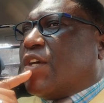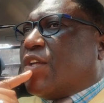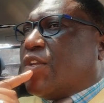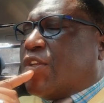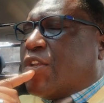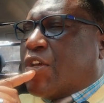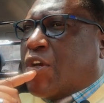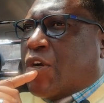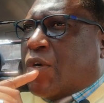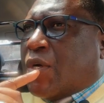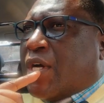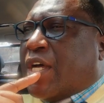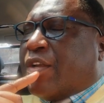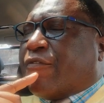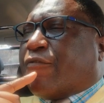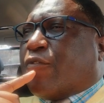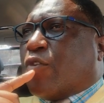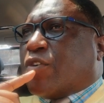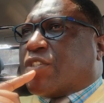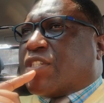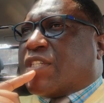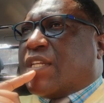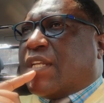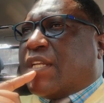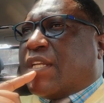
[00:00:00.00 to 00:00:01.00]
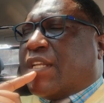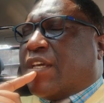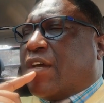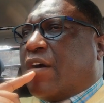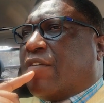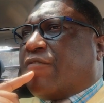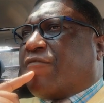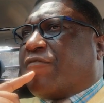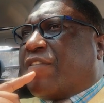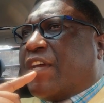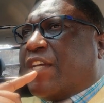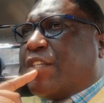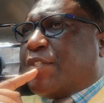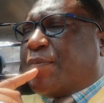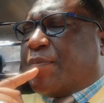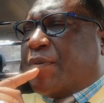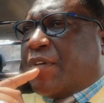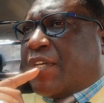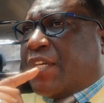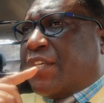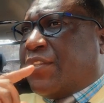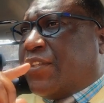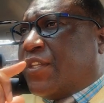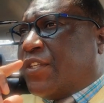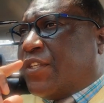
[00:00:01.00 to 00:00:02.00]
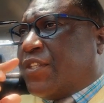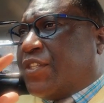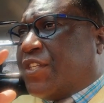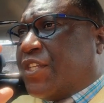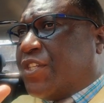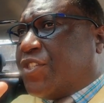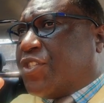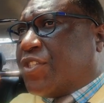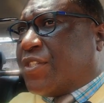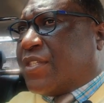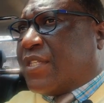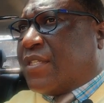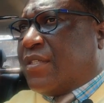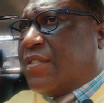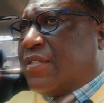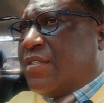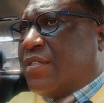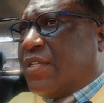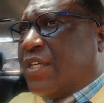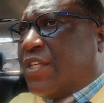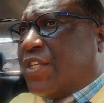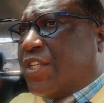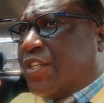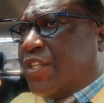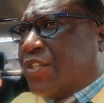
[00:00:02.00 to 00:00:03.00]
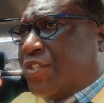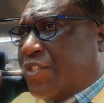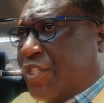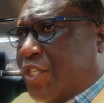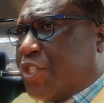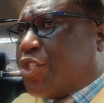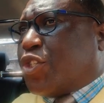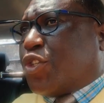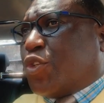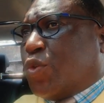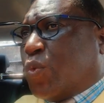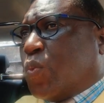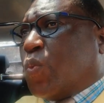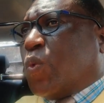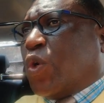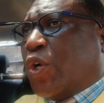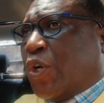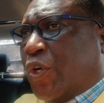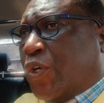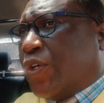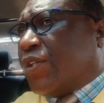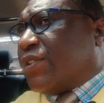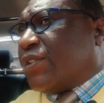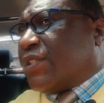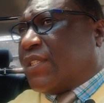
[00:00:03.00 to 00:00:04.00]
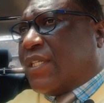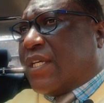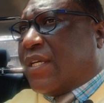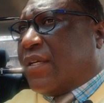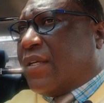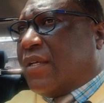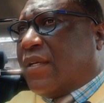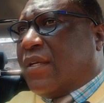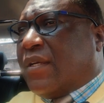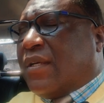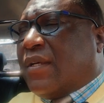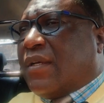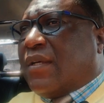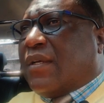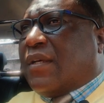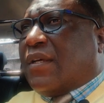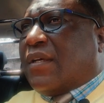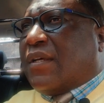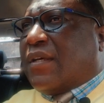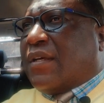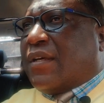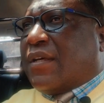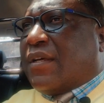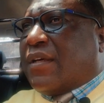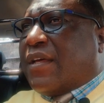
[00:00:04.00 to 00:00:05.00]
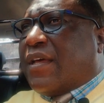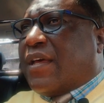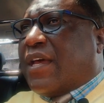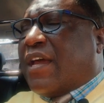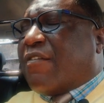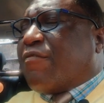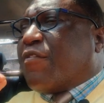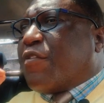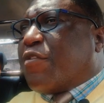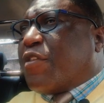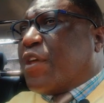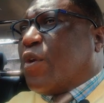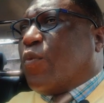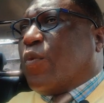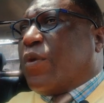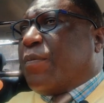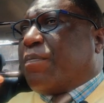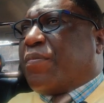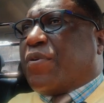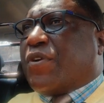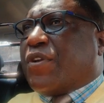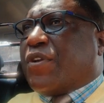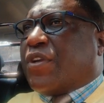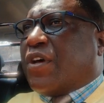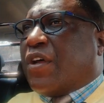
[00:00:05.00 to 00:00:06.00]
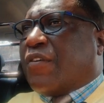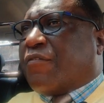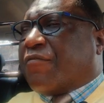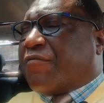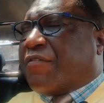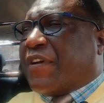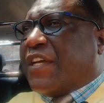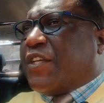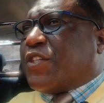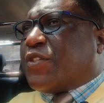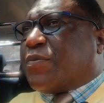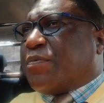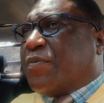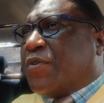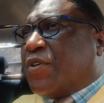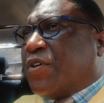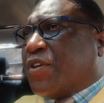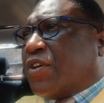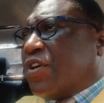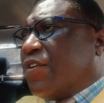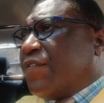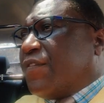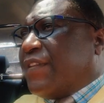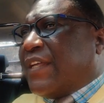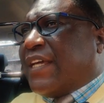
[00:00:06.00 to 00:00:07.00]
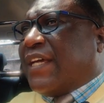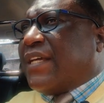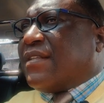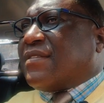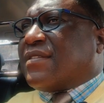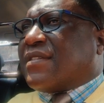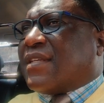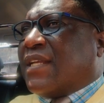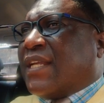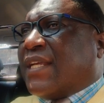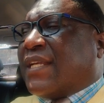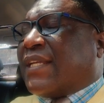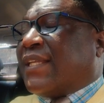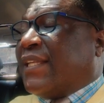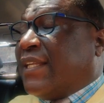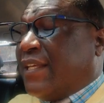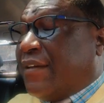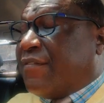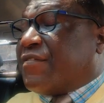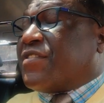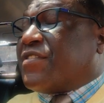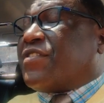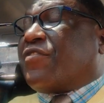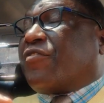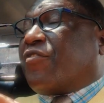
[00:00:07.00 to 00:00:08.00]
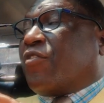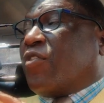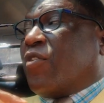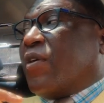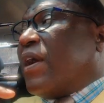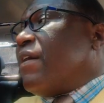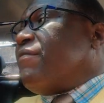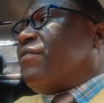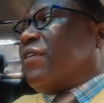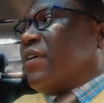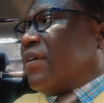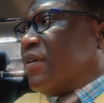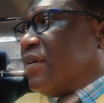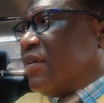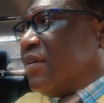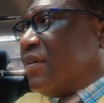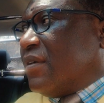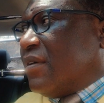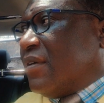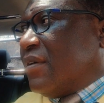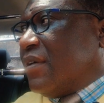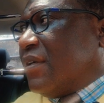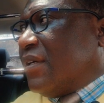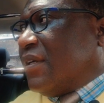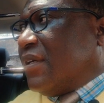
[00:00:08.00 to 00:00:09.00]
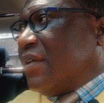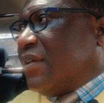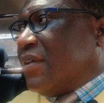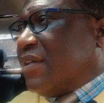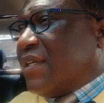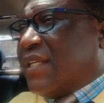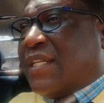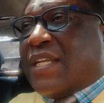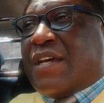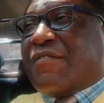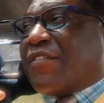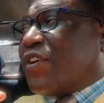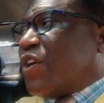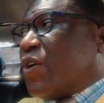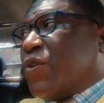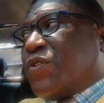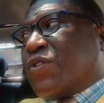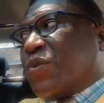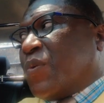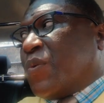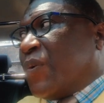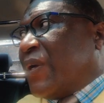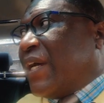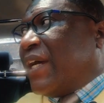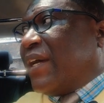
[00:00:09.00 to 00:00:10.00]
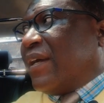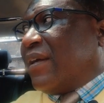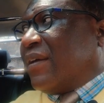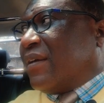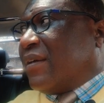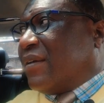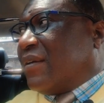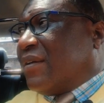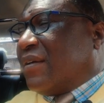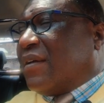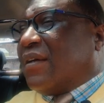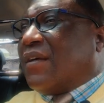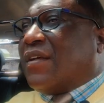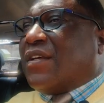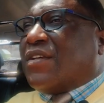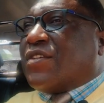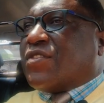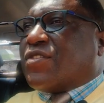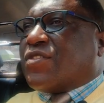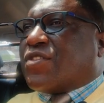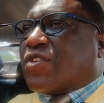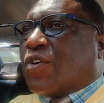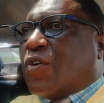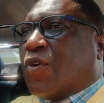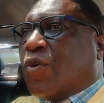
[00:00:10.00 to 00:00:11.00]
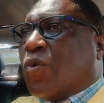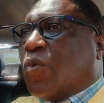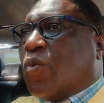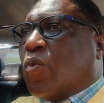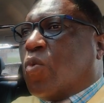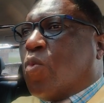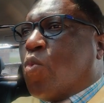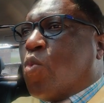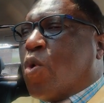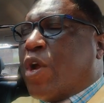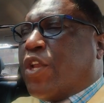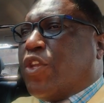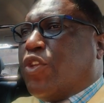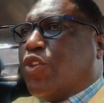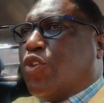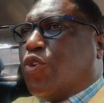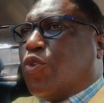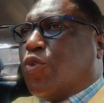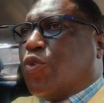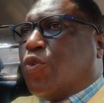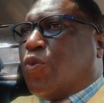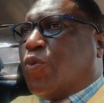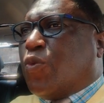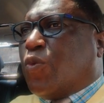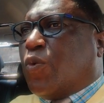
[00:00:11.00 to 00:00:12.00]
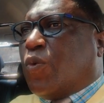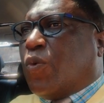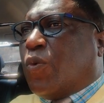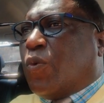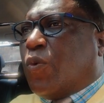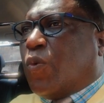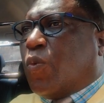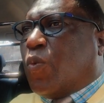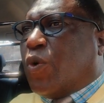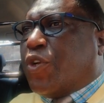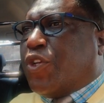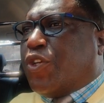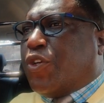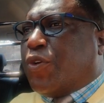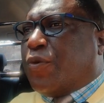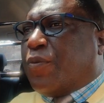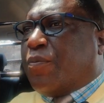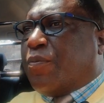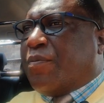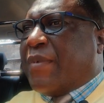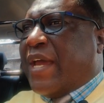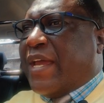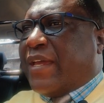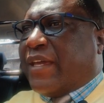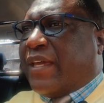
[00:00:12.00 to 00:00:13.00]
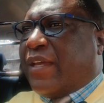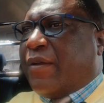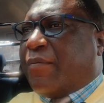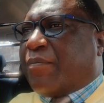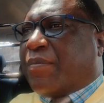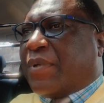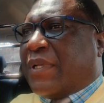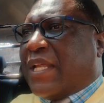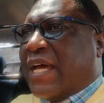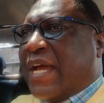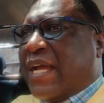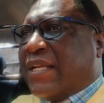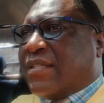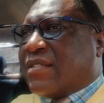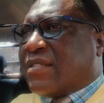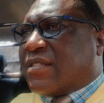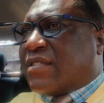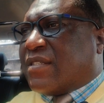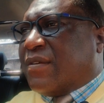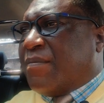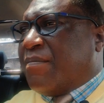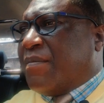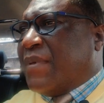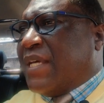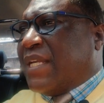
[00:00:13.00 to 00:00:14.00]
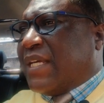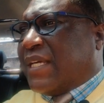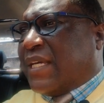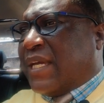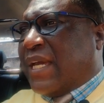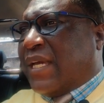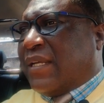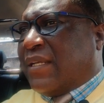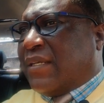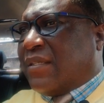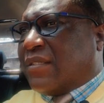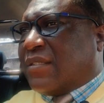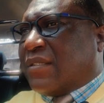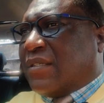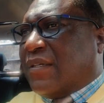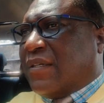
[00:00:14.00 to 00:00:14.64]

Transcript: No, unfortunately, on Facebook, in the digital world, everything we put on Facebook, on the internet, lives forever. It never goes away. So when you're making plans to mitigate it,